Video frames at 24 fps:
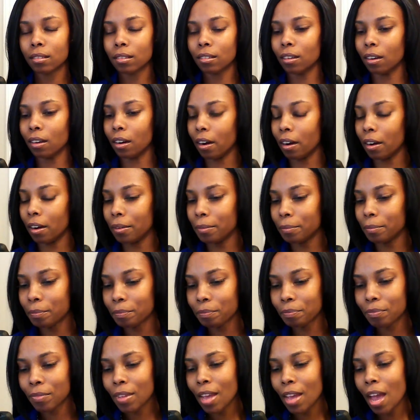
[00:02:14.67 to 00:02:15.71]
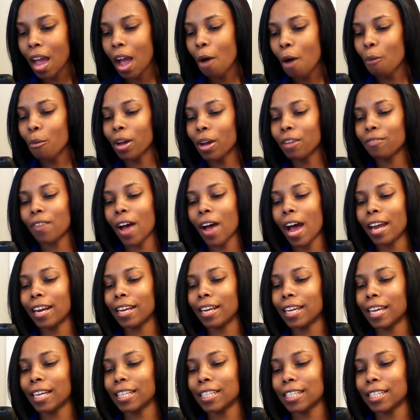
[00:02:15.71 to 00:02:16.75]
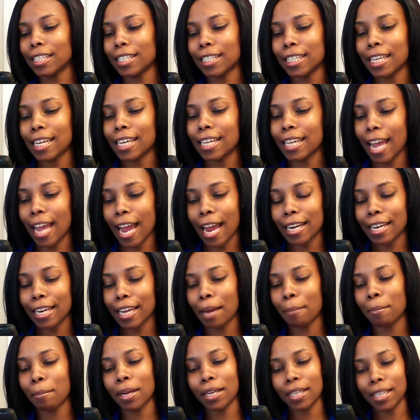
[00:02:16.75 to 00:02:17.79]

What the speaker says: Girl. We finally get to see Yandy and